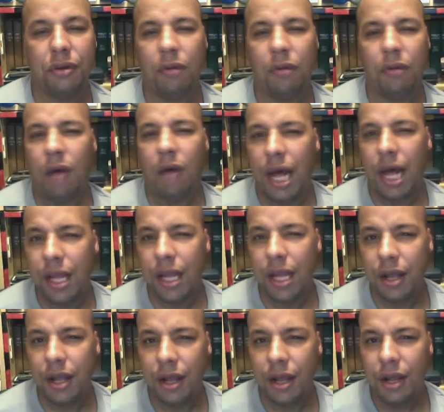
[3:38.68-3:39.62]
Why?
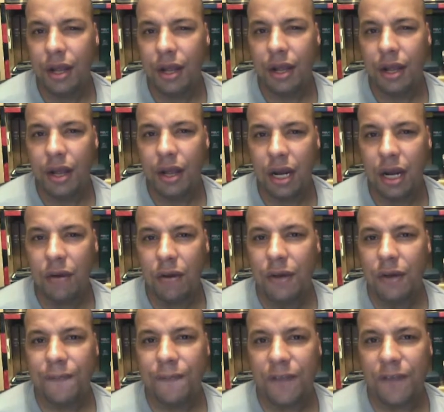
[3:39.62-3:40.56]
And I
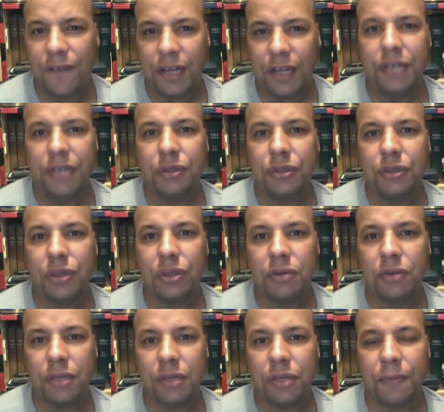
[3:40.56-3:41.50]
want to fucking
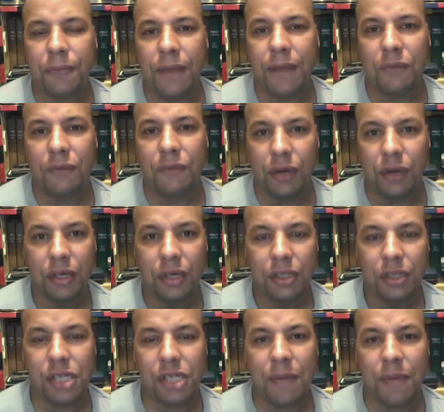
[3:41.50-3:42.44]
talk to everyone.
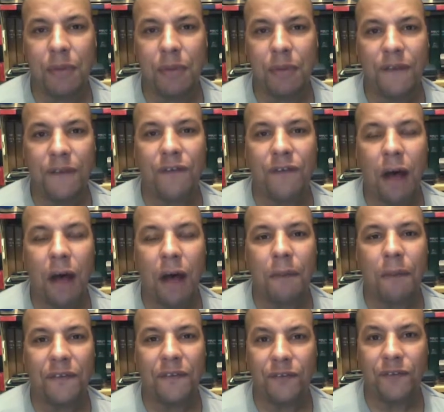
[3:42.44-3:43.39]
Just give me my
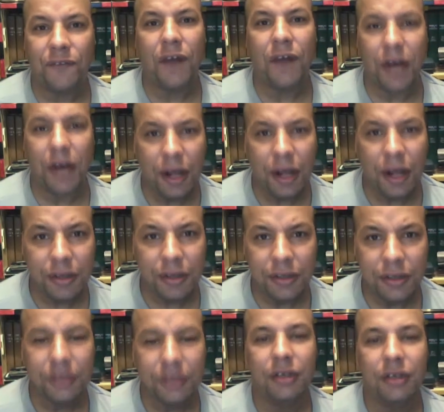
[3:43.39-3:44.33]
farm, motherfucker.
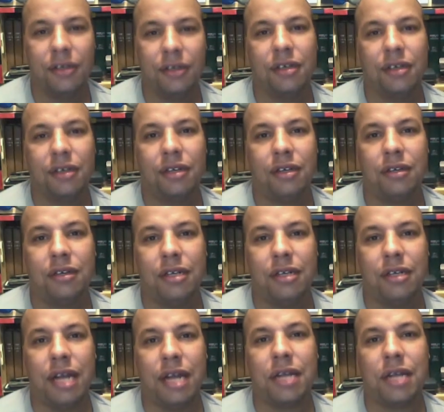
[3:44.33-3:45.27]

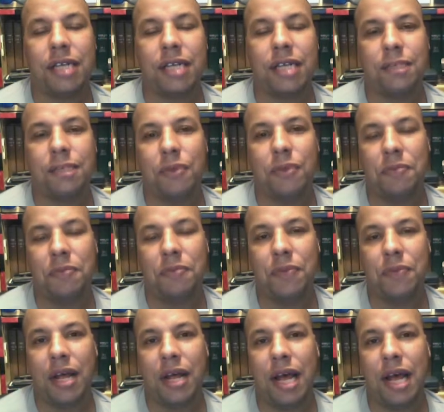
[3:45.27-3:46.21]
Now that's the
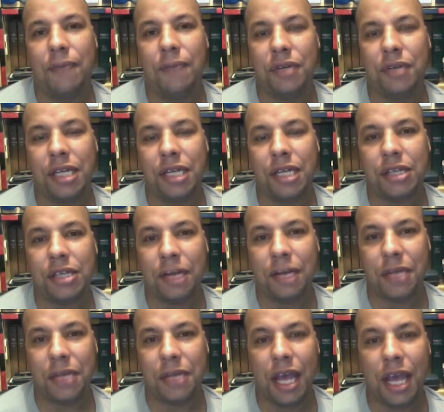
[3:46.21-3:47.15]
problem I have with these
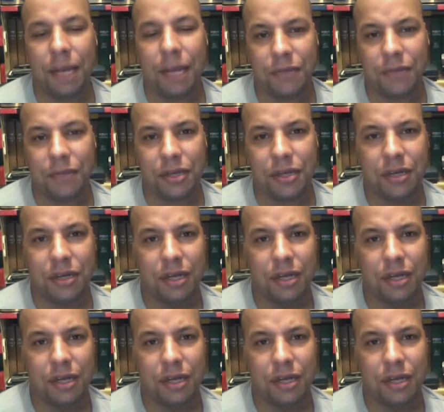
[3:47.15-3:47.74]
types of games.